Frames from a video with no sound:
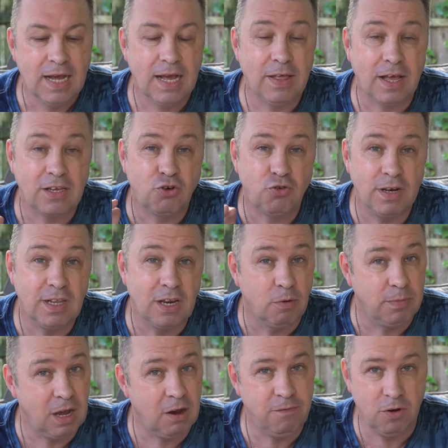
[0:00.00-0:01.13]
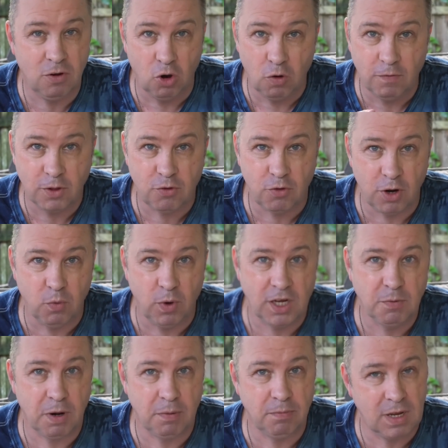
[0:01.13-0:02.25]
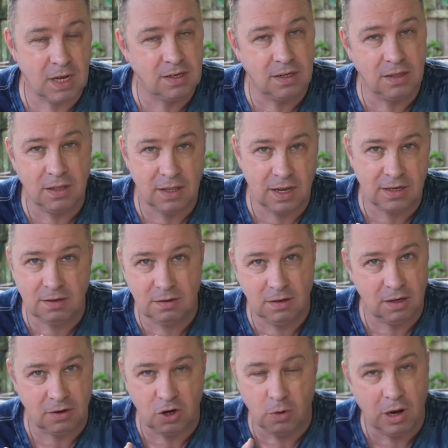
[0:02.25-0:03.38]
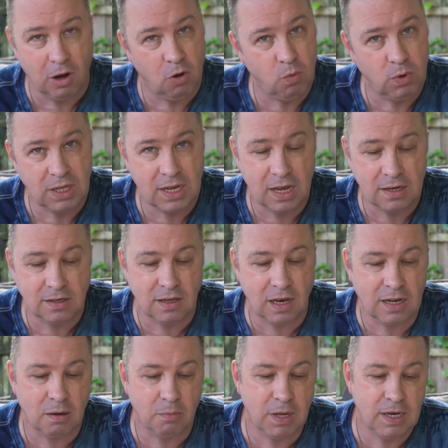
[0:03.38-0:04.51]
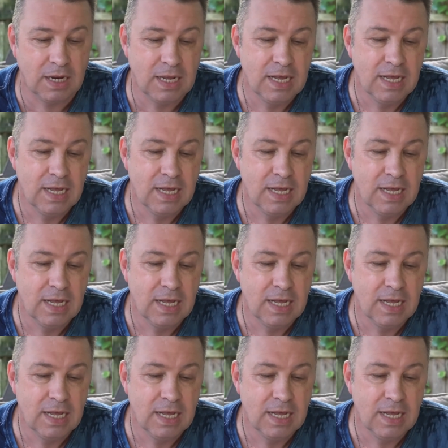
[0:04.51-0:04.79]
Now, that's trending up now for over three weeks, but I'm guessing that that's yeah, going along with the cases a little bit.